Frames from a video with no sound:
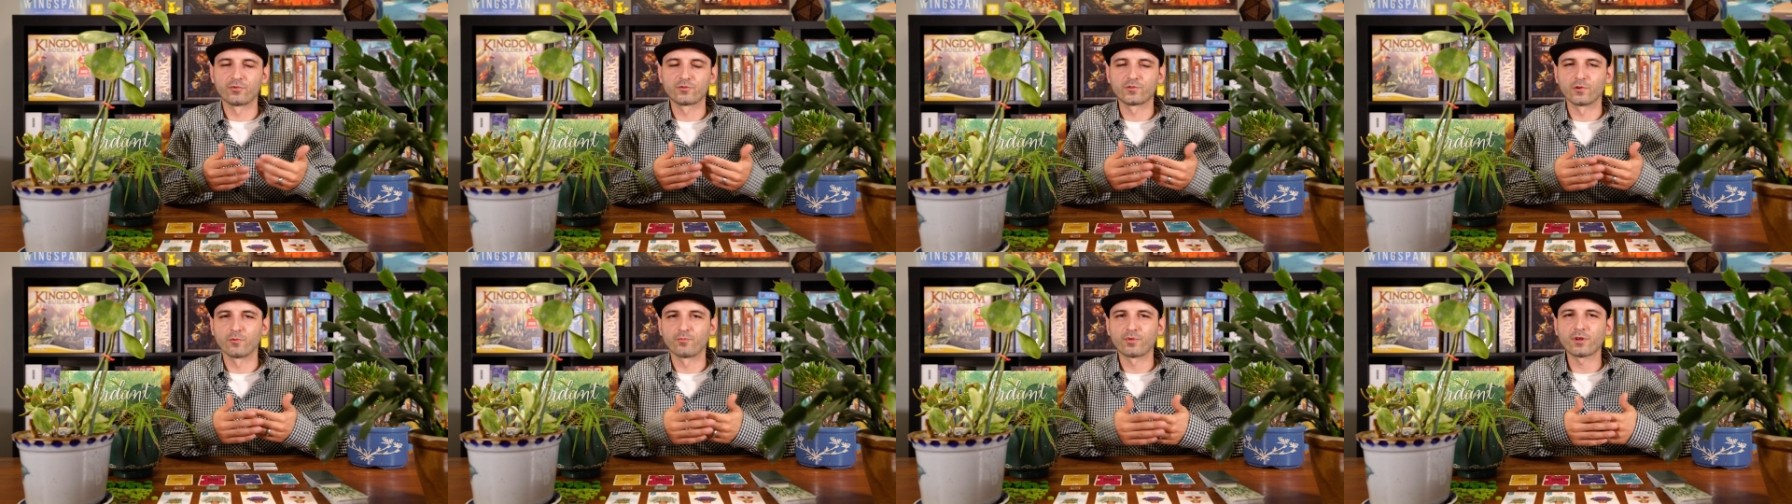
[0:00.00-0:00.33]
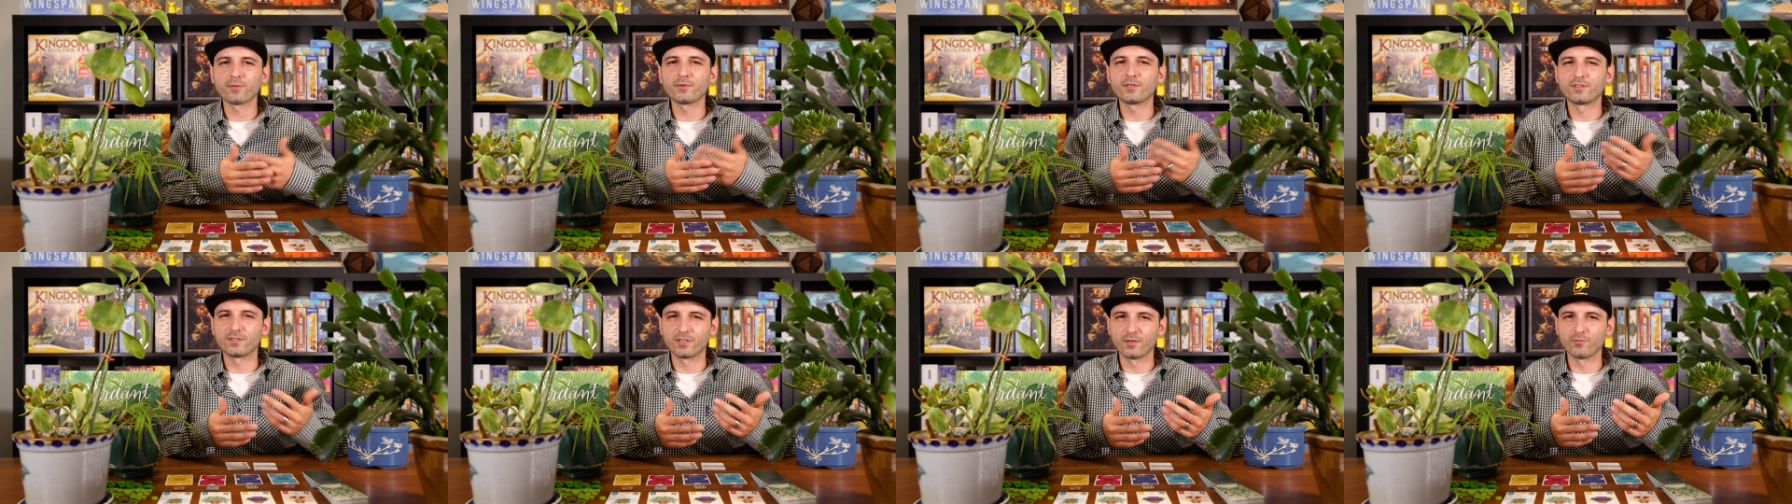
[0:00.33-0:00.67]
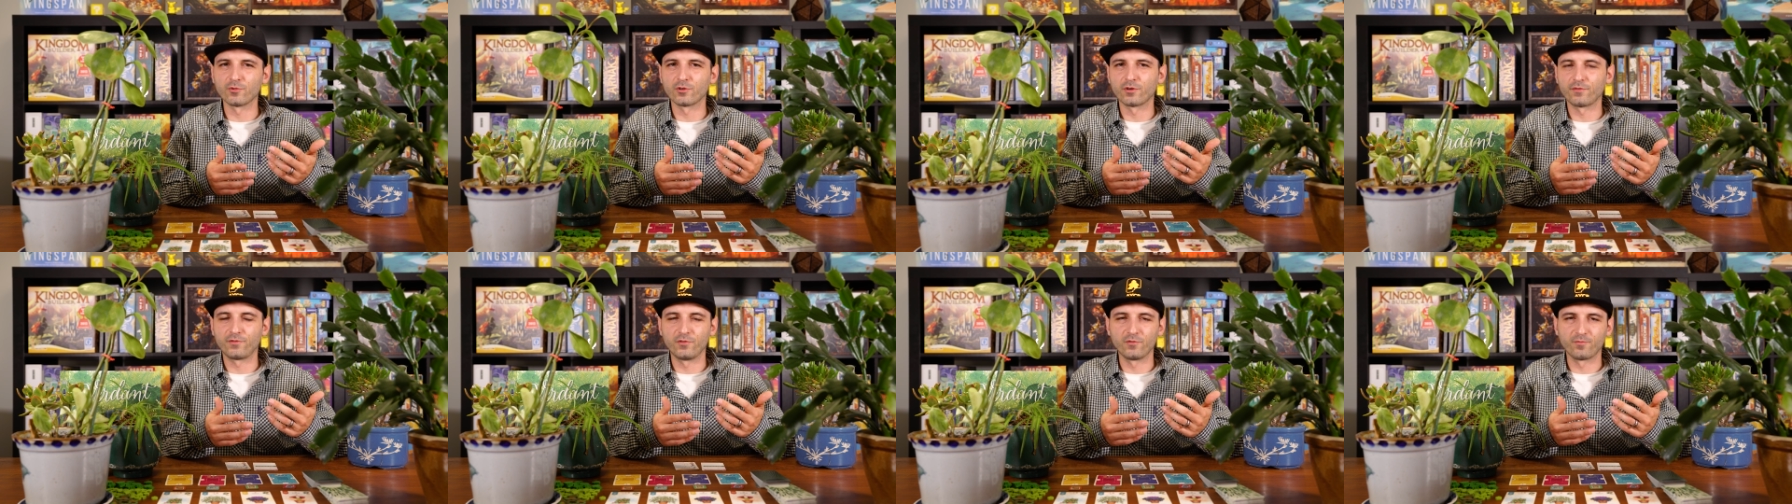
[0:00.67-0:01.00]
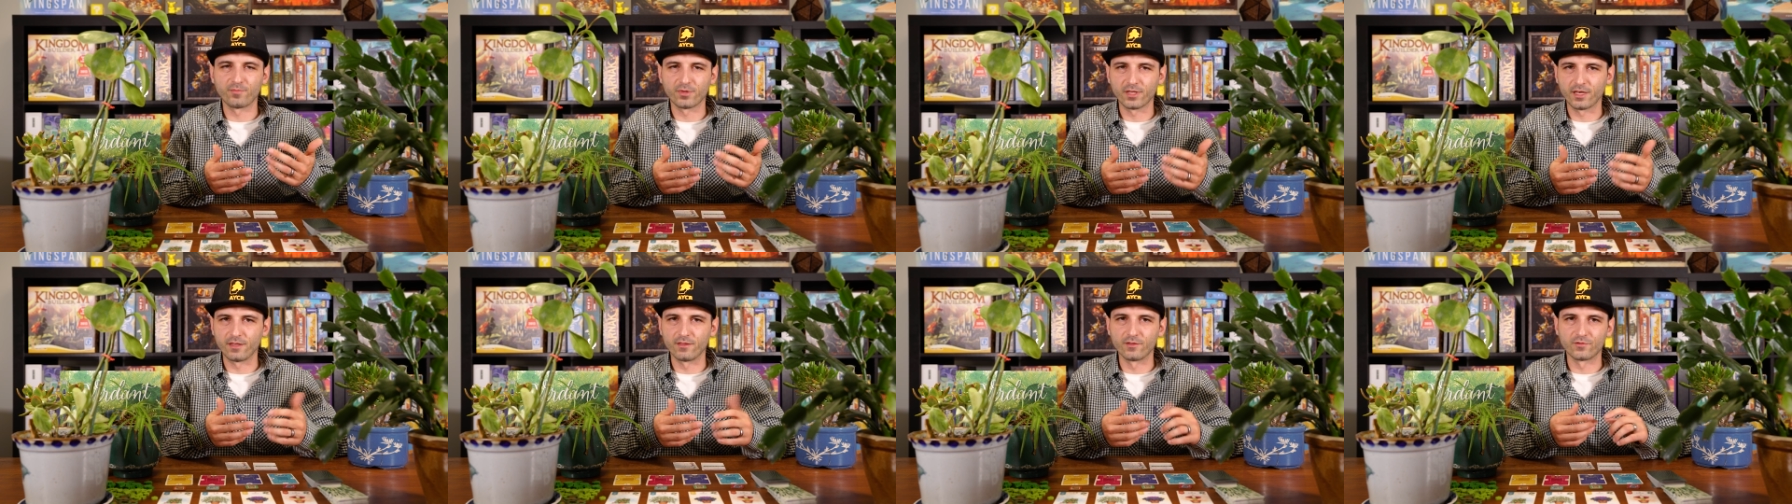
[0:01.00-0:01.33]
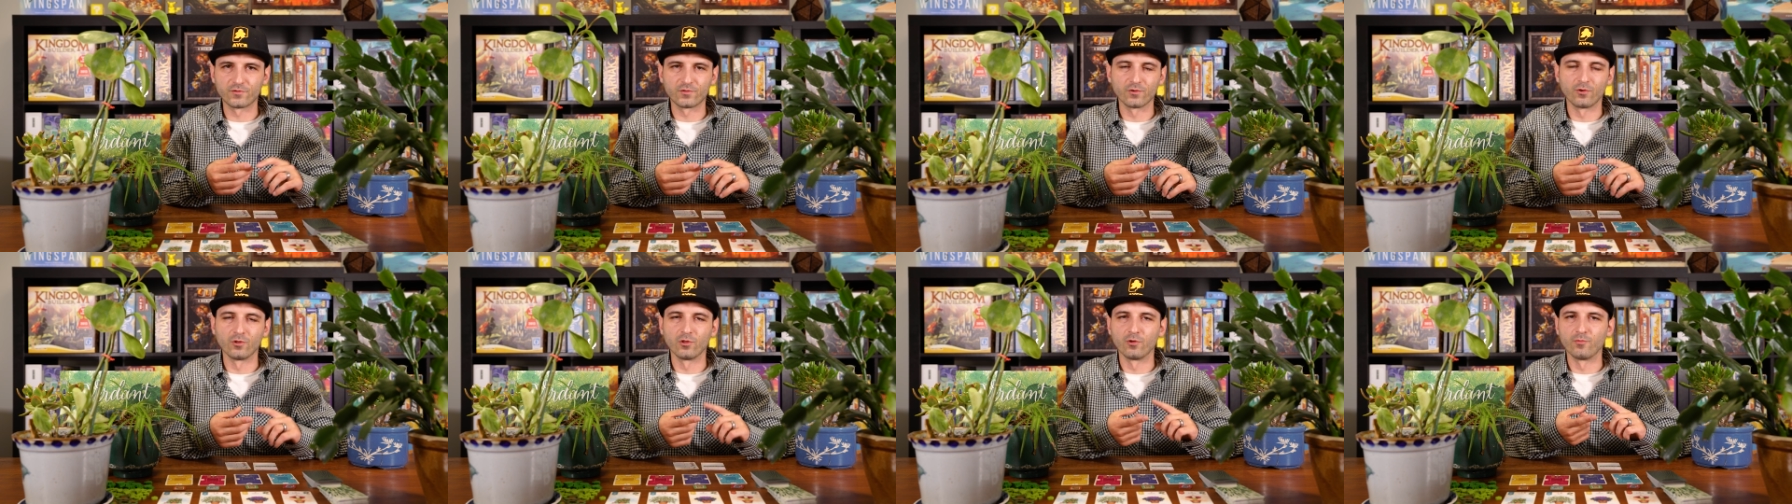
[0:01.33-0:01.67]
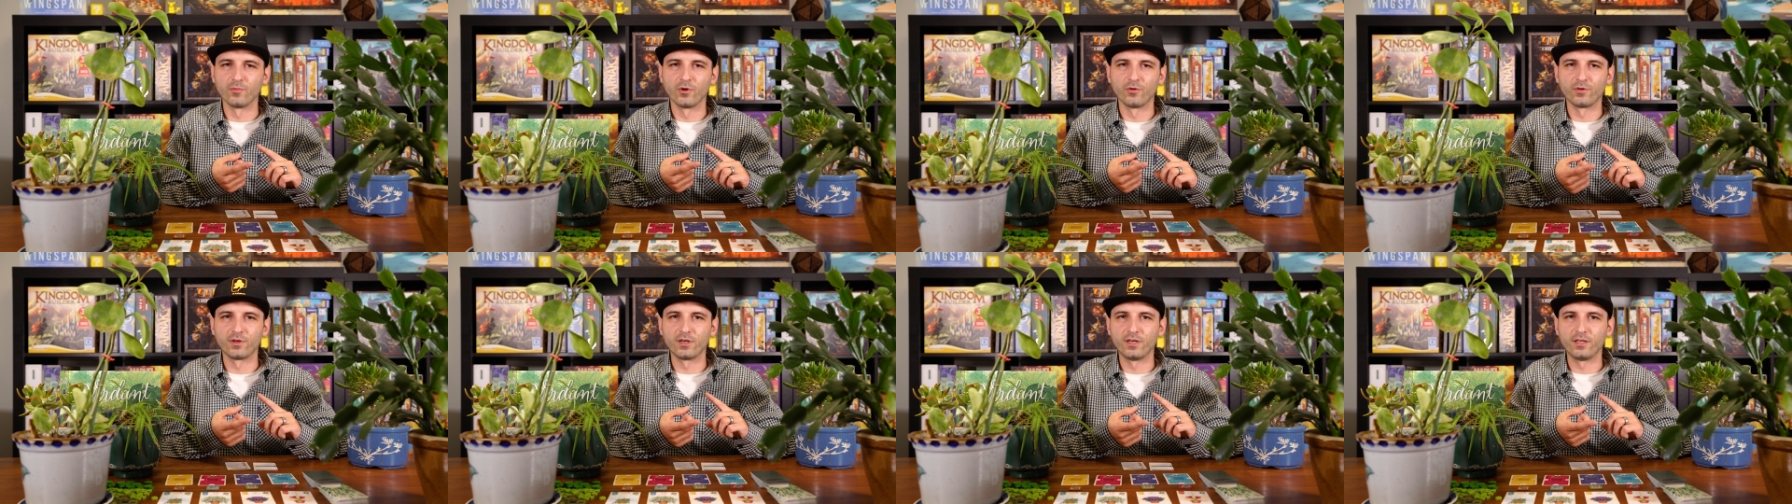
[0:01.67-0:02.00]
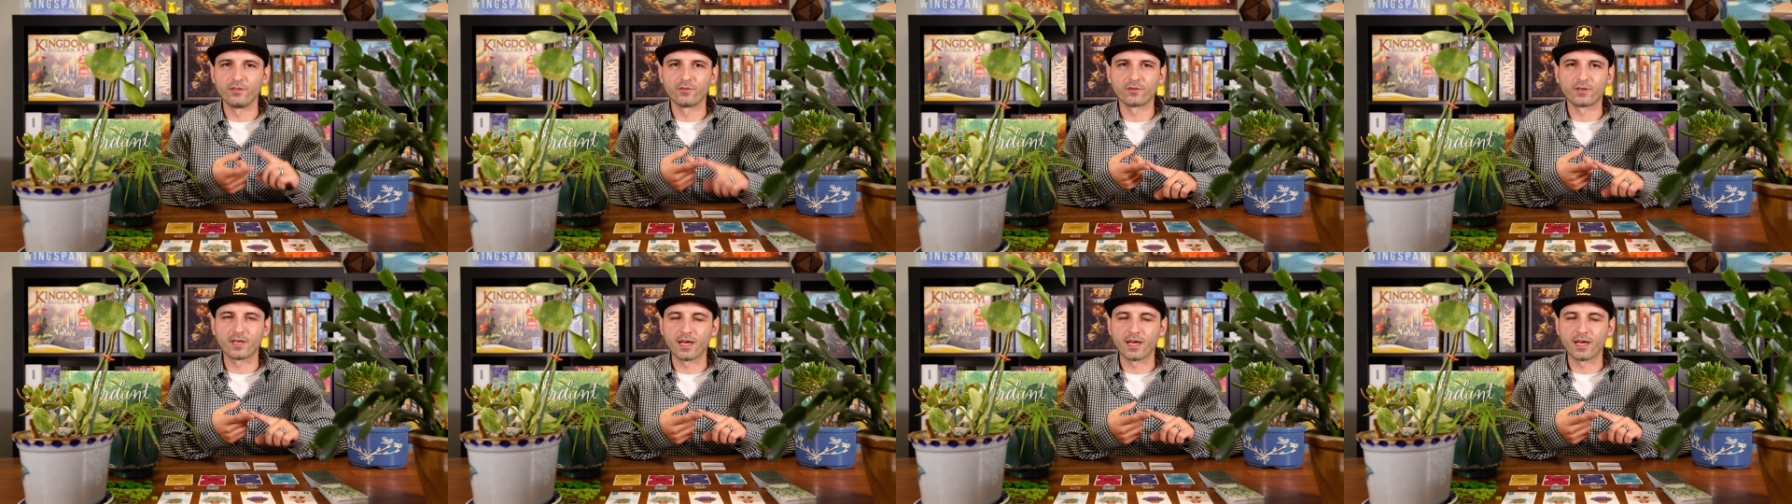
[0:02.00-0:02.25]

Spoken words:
so probably similar if you've played the solo mode in either